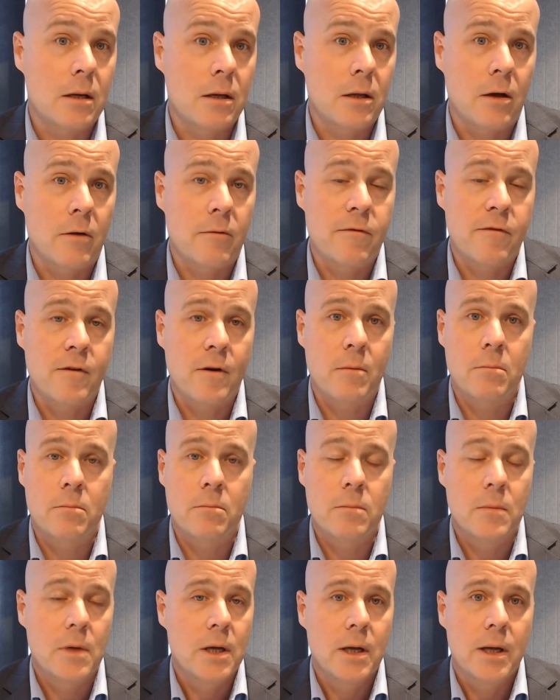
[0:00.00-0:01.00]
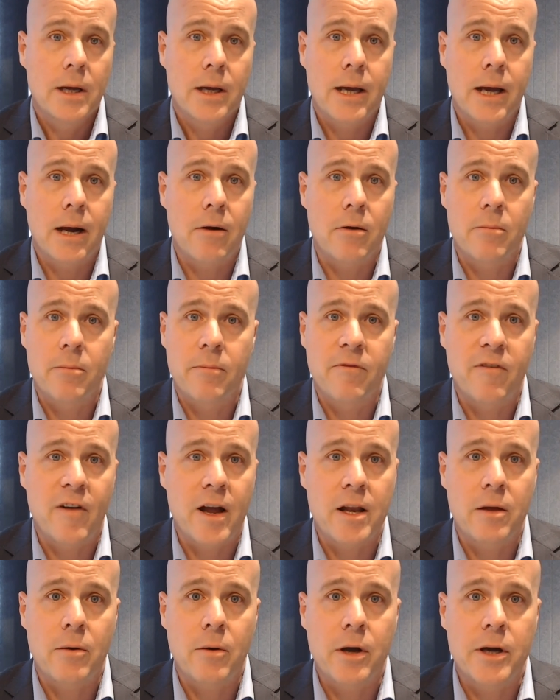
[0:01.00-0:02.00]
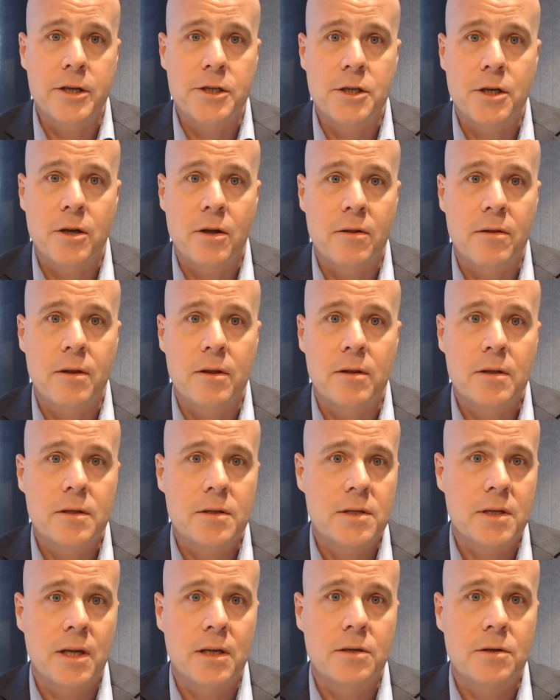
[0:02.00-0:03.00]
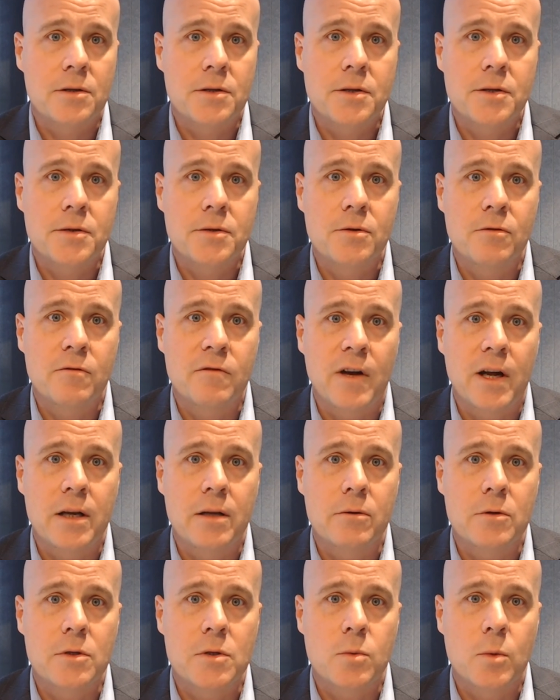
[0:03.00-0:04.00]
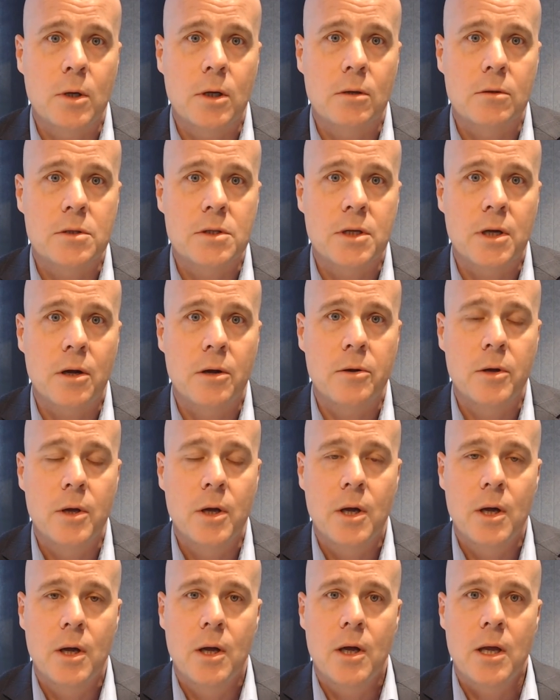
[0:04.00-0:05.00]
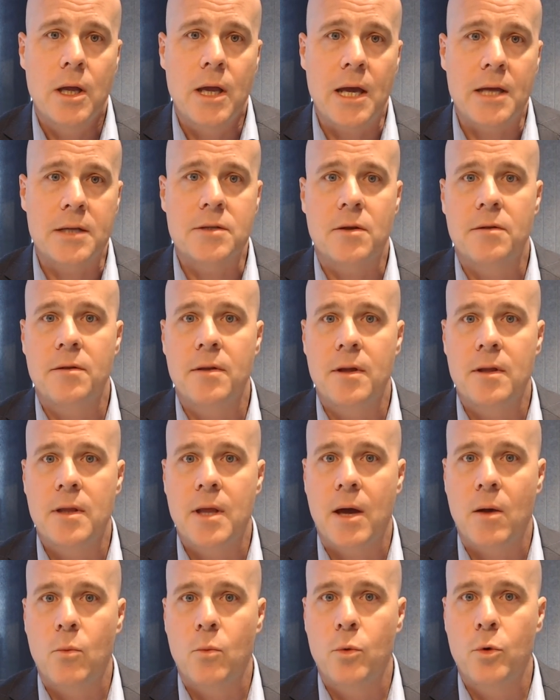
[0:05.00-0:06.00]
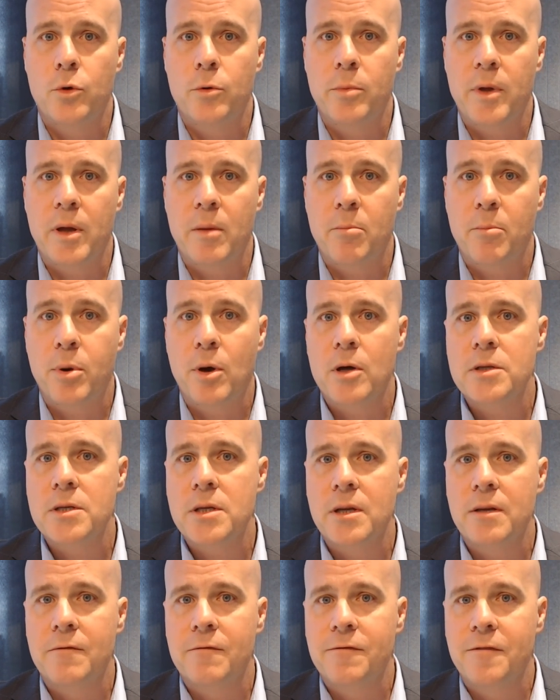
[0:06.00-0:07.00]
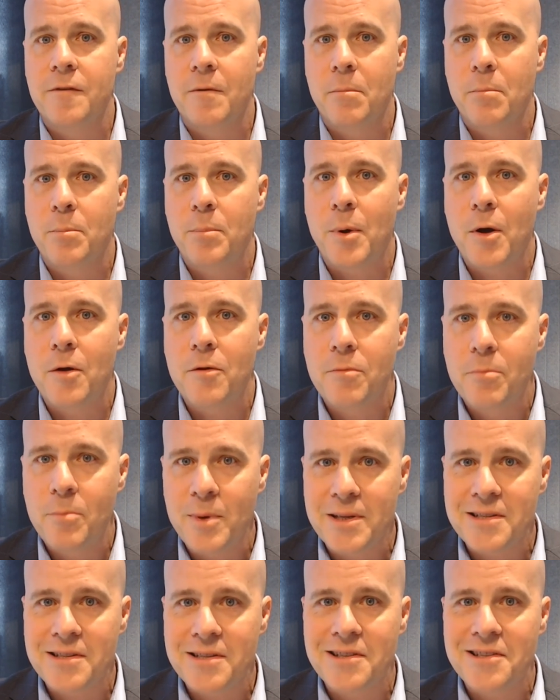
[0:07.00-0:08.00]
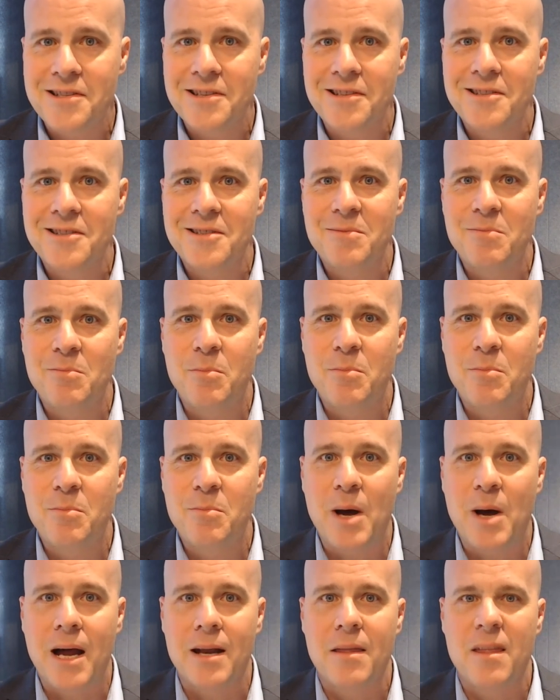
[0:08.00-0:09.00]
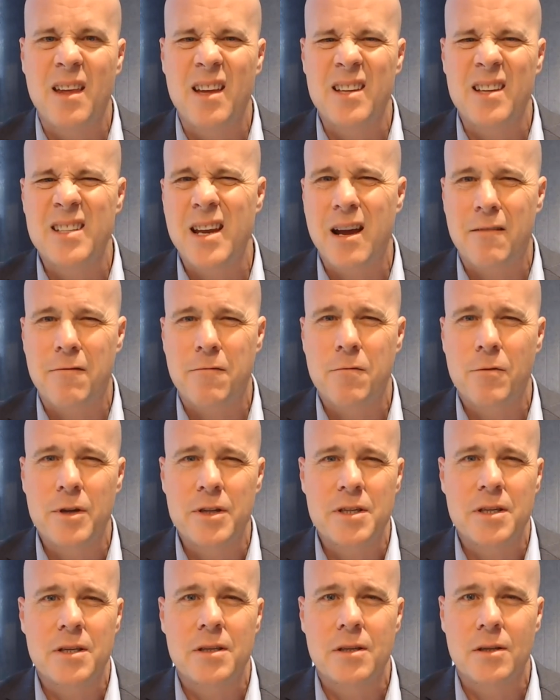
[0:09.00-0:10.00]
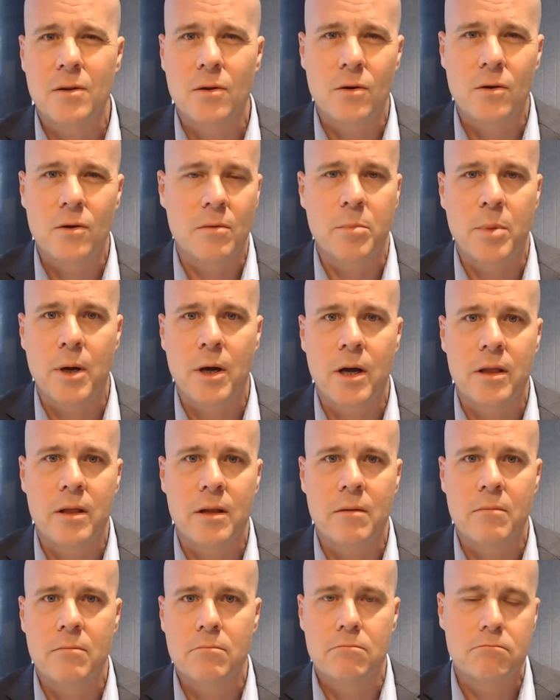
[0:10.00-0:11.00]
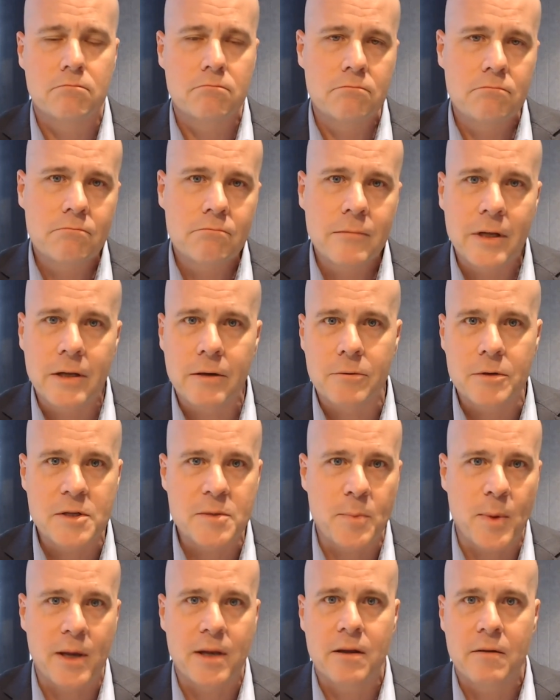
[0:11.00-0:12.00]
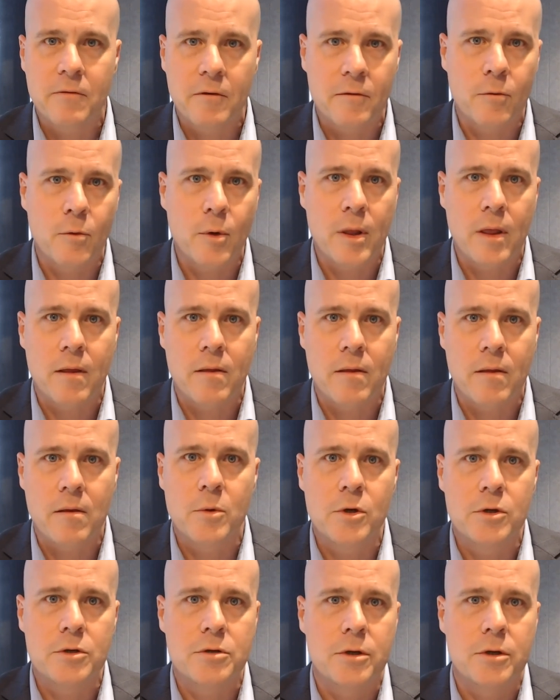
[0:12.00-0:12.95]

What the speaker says: But from current valuation, I think that Santos is good value as well. So yes, I think that would be a positive for both businesses, but there's enough reason to look at buying them irrespective of whether the